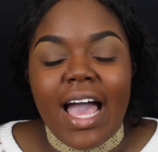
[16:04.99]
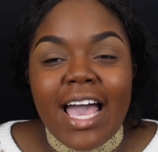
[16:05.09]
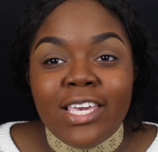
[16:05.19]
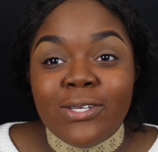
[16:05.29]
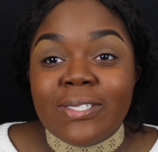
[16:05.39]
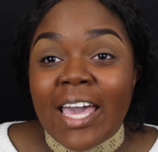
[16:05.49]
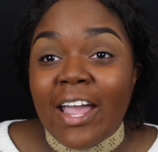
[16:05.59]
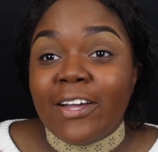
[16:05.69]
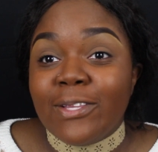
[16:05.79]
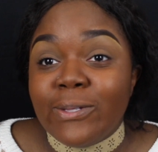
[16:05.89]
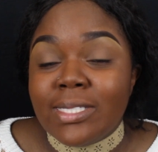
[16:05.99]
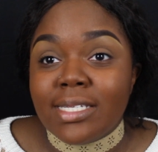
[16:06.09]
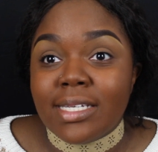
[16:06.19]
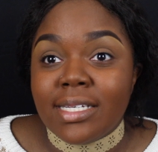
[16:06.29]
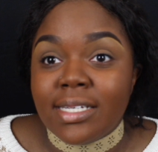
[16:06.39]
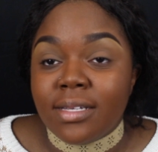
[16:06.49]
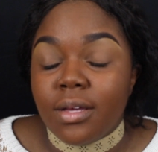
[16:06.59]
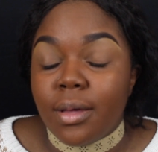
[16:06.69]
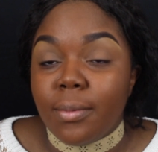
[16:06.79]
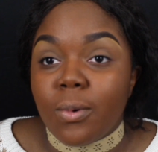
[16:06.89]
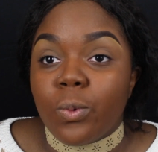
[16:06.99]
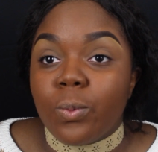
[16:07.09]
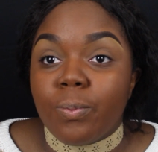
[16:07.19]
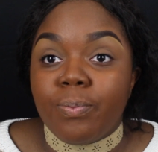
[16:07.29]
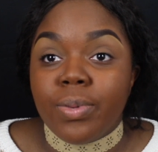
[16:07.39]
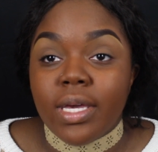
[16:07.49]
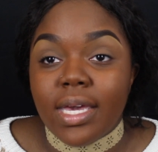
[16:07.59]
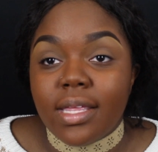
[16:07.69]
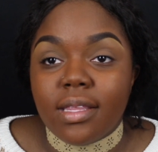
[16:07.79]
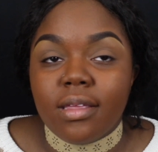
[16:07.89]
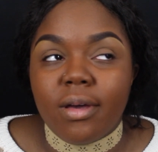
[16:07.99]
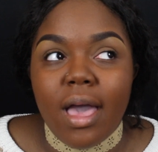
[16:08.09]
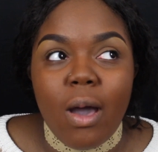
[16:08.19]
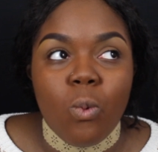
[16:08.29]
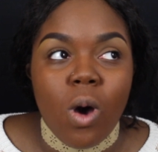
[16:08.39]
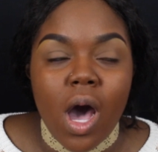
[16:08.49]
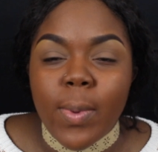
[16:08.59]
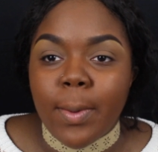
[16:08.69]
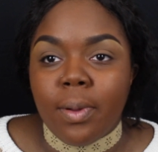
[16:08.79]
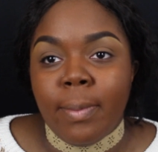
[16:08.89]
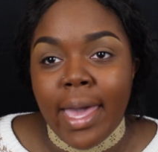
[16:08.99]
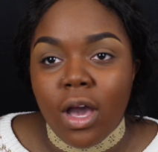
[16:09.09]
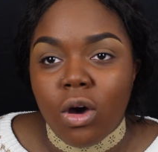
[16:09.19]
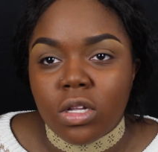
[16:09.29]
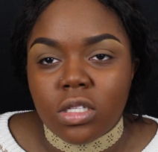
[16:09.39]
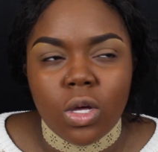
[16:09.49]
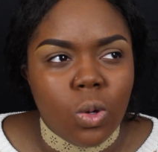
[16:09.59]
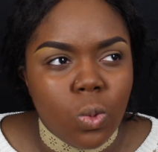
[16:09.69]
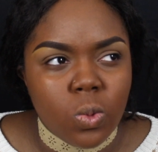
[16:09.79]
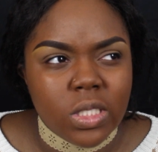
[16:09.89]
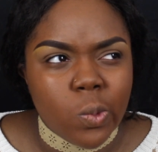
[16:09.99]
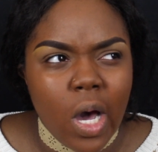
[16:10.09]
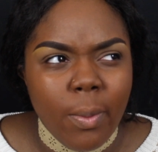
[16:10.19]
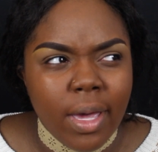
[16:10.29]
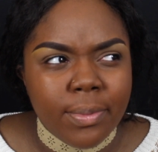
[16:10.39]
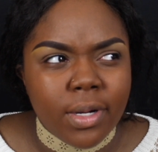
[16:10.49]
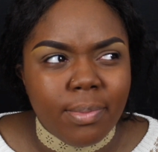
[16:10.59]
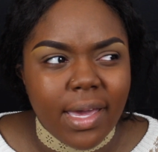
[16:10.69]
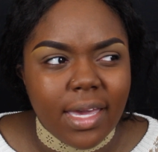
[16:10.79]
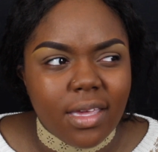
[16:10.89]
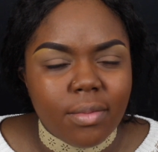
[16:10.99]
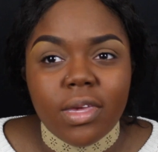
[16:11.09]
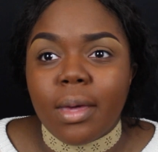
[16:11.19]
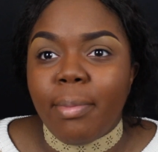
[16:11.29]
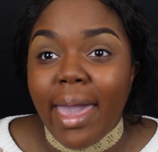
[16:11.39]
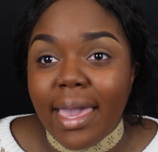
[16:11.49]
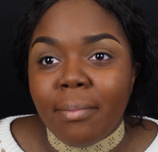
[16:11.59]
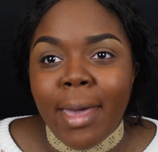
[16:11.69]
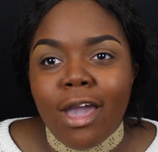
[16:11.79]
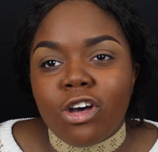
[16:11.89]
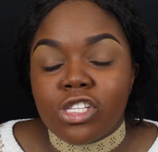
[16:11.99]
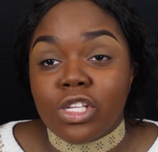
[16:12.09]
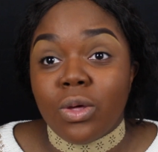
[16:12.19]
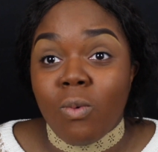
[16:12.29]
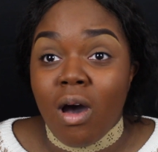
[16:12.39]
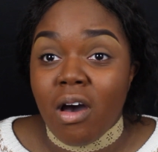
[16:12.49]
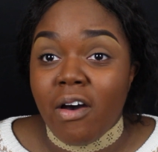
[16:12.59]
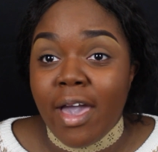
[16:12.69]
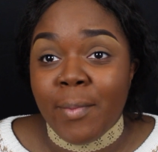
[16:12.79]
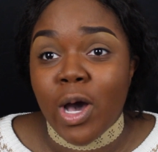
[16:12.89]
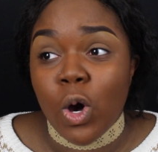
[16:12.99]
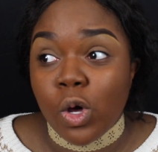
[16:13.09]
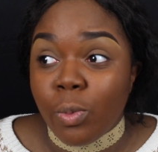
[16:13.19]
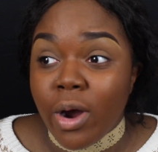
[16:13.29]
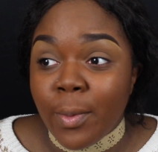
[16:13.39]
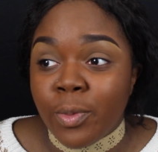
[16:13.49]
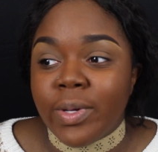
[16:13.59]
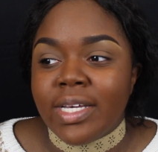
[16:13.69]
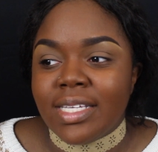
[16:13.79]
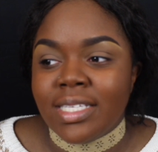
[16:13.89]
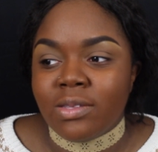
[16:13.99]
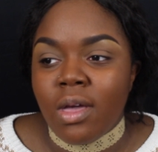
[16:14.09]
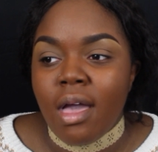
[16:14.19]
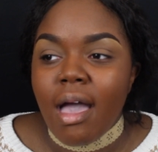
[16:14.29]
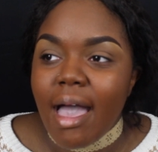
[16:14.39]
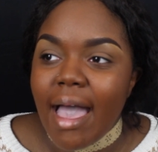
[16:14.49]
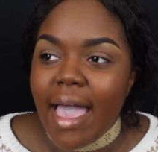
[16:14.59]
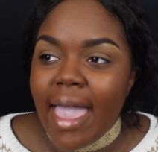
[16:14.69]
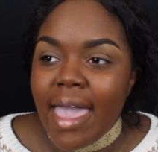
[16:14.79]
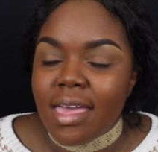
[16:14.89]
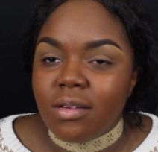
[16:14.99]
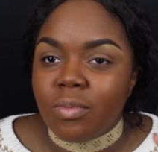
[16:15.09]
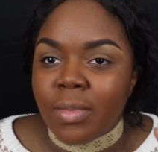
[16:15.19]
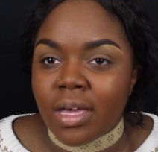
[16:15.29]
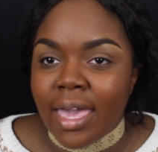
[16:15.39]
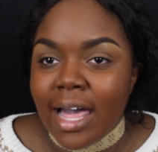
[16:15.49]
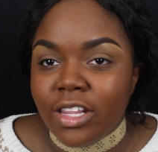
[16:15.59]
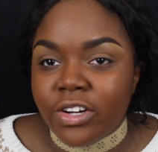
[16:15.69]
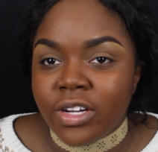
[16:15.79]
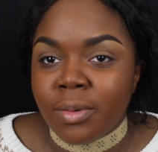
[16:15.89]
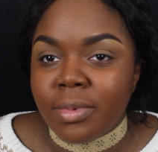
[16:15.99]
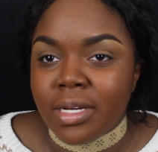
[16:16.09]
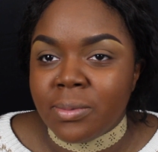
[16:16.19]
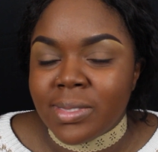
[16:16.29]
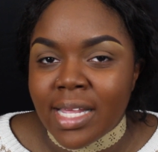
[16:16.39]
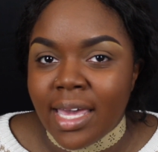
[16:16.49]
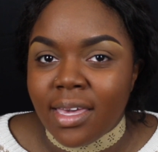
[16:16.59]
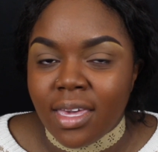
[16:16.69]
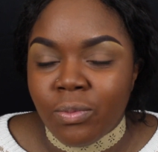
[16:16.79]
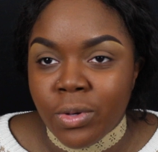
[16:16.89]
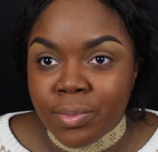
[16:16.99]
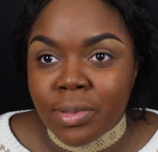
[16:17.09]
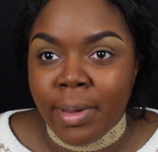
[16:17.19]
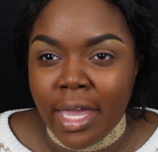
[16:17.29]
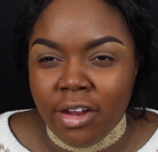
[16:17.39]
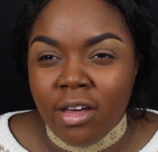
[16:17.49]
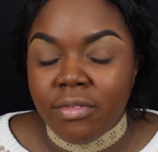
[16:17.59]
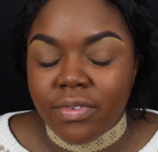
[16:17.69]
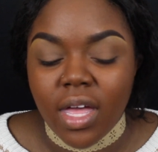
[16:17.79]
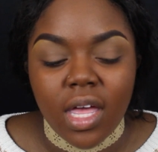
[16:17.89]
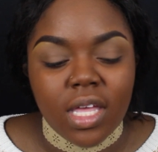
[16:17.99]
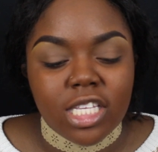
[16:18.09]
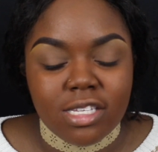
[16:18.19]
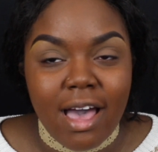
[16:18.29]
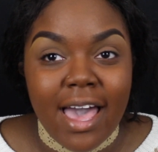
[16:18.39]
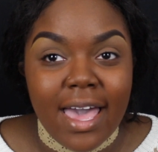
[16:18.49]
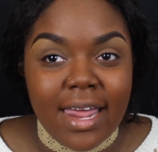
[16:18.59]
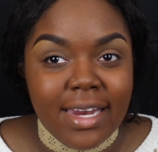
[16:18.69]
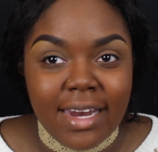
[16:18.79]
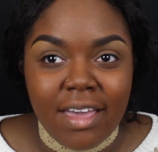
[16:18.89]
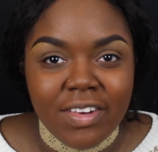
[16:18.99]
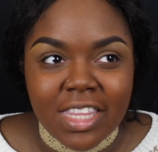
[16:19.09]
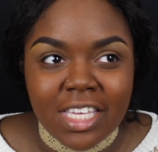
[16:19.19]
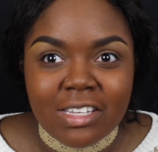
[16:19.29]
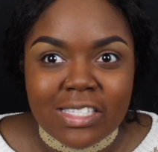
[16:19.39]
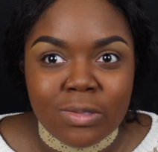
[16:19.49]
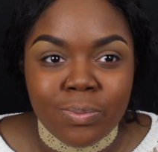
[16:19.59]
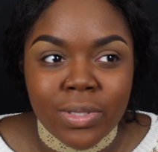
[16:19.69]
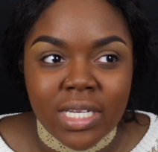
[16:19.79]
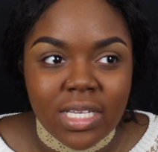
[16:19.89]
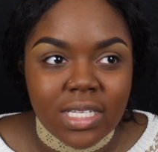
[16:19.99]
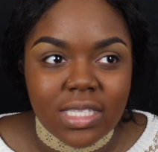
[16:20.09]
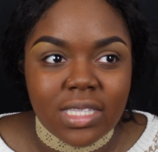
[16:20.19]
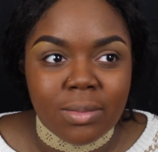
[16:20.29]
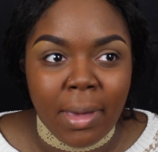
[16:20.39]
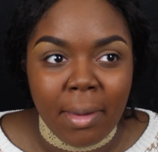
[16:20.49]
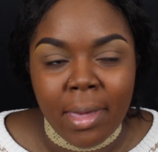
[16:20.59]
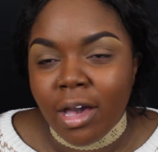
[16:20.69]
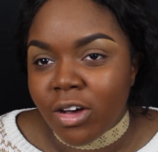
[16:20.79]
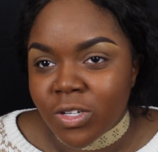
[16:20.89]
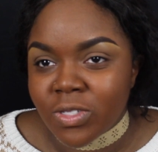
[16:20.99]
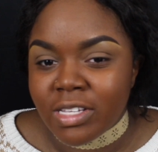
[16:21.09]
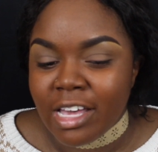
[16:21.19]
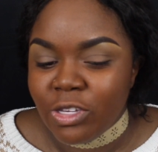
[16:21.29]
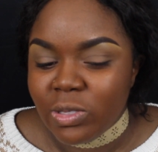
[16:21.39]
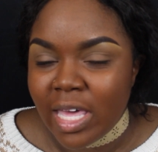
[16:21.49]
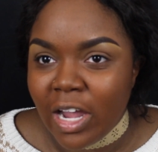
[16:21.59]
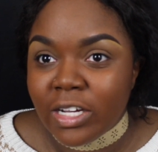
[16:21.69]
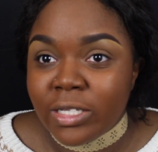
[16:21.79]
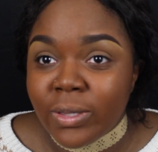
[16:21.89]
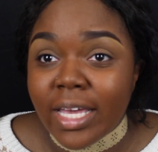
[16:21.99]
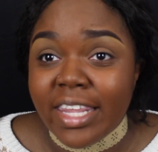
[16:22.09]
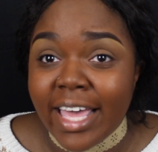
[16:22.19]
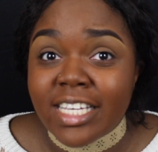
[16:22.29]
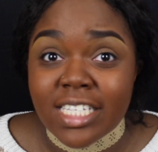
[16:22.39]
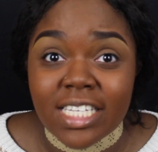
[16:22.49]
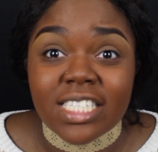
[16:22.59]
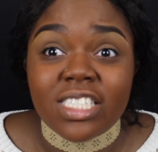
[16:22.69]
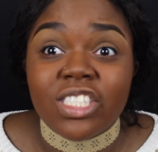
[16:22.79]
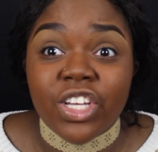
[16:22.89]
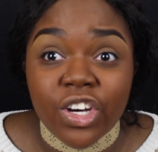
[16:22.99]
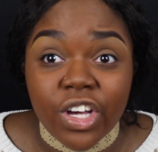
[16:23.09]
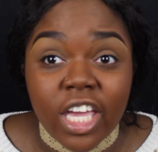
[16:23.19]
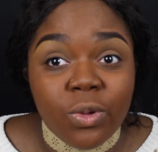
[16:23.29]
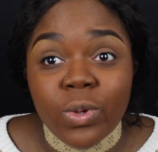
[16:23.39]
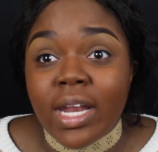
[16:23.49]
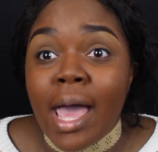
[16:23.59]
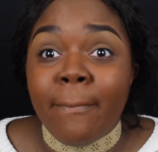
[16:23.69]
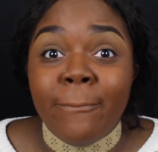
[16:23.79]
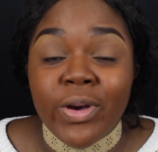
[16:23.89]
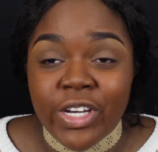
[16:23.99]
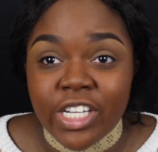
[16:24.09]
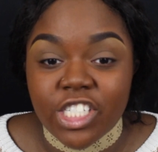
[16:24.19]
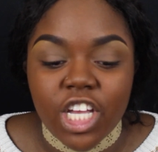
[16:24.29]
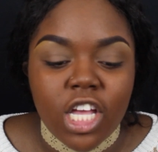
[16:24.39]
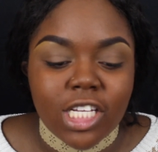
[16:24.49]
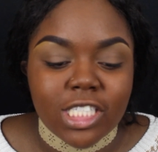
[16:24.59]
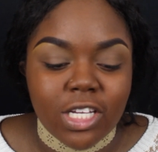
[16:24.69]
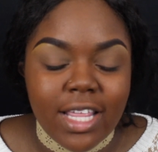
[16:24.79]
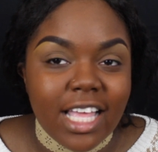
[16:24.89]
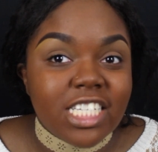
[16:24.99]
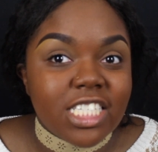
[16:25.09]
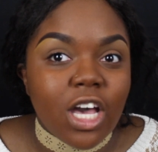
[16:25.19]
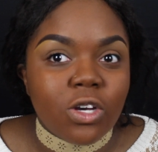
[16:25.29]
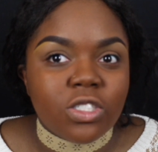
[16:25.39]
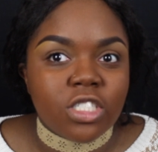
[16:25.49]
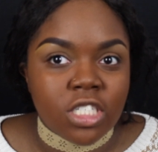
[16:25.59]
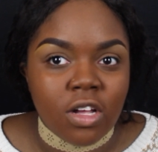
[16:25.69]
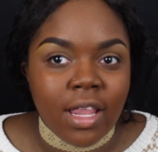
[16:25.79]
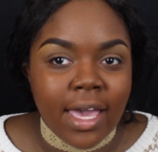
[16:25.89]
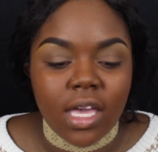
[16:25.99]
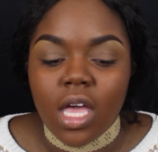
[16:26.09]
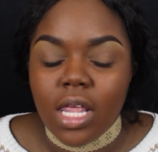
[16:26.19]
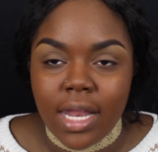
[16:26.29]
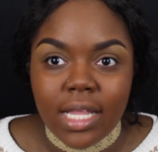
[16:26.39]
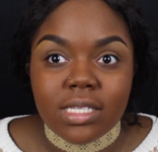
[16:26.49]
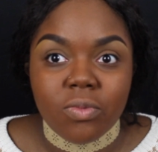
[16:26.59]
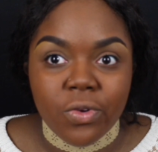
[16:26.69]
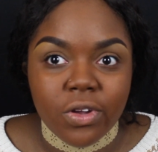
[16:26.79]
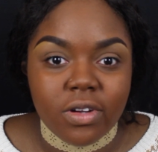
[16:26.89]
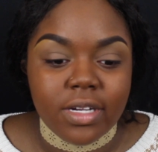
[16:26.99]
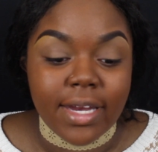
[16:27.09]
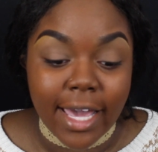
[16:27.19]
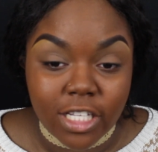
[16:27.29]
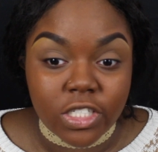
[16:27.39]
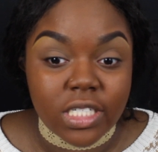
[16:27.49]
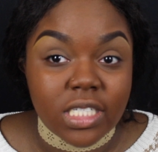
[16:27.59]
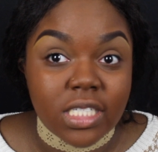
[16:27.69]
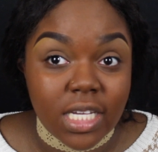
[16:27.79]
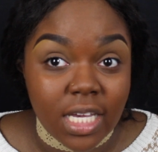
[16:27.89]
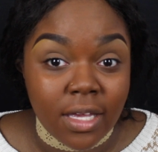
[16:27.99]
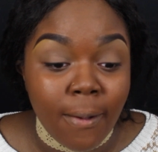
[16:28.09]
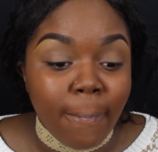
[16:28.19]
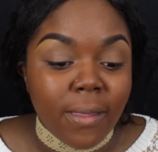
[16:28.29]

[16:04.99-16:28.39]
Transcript: I use hair glue to put wallpaper back on, no, was it wallpaper or paint? Yeah, paint back onto the wall at my old apartment because I had my calendar up and it was like, it ripped the paint off. So I didn't have anything else to put the paint back on. So I used hair glue and that shit stuck and would not budge. So that just goes to show like, that's some real dangerous shit.